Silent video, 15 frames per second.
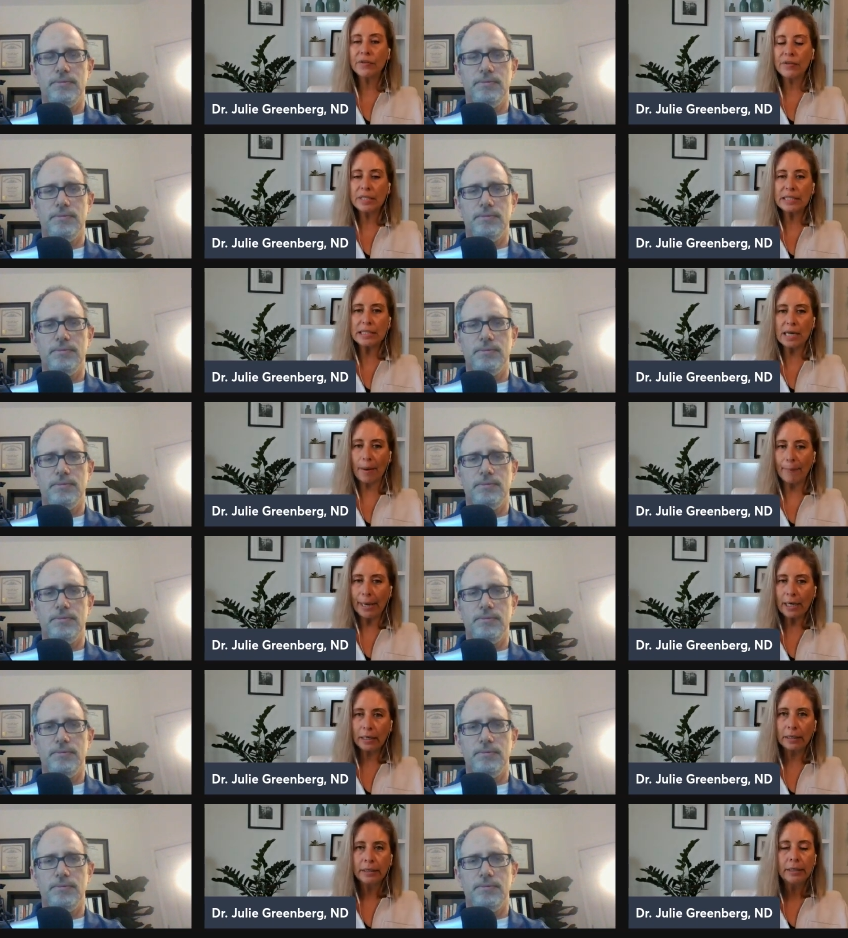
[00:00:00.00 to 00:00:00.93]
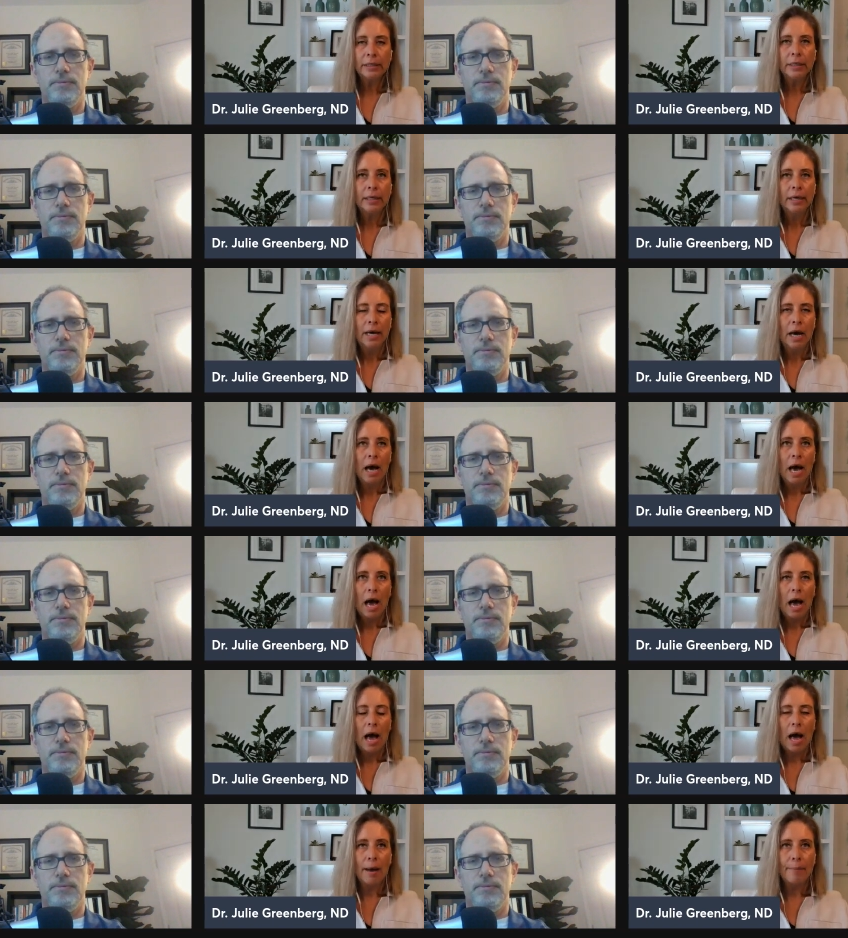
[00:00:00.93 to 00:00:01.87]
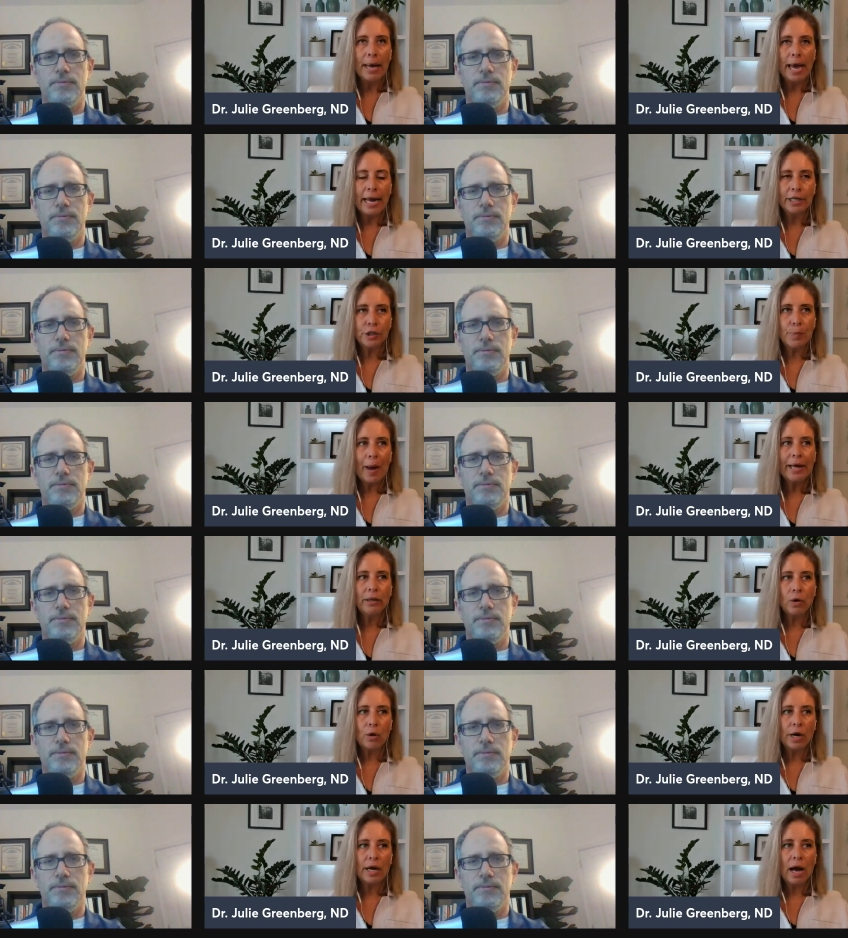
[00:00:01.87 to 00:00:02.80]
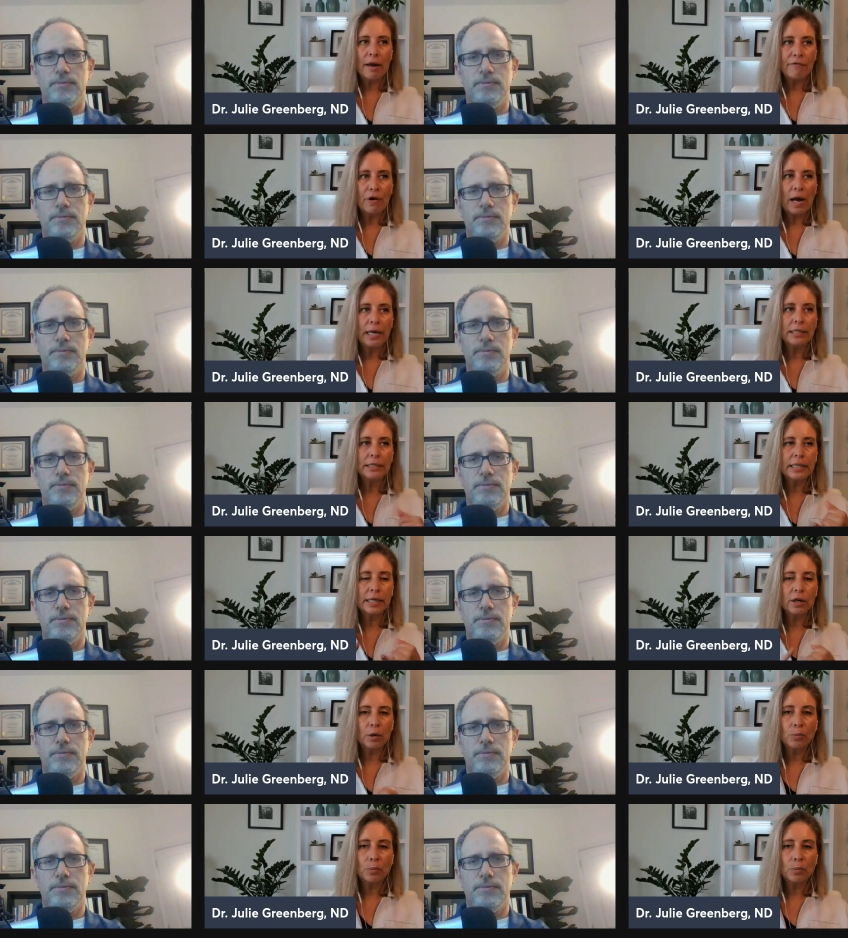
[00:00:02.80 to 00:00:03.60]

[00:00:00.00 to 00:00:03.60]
Speaker 1: in the stomach. Um, H. pylori, I find in